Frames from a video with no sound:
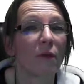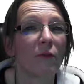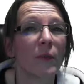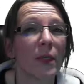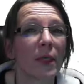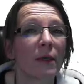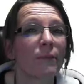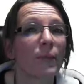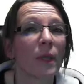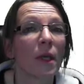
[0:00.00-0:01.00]
ribbon here,
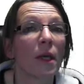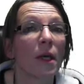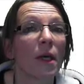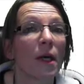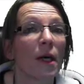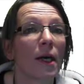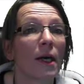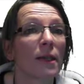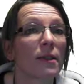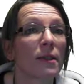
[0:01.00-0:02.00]

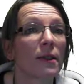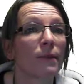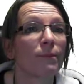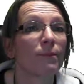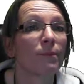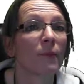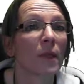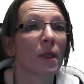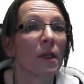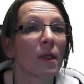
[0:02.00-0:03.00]
and
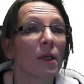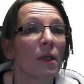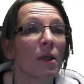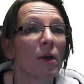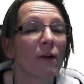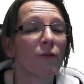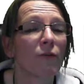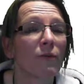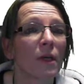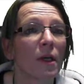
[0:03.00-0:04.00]
you have
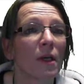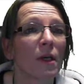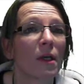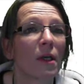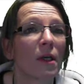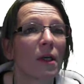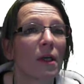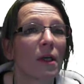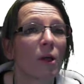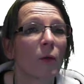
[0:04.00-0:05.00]

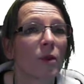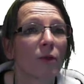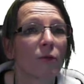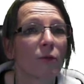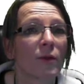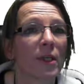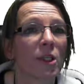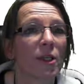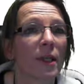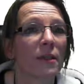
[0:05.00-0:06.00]
an option here for
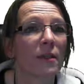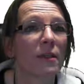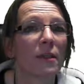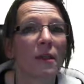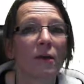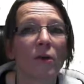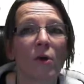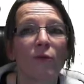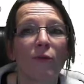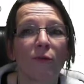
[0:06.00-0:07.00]
quotation density and
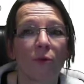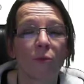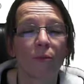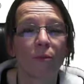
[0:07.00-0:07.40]
overview.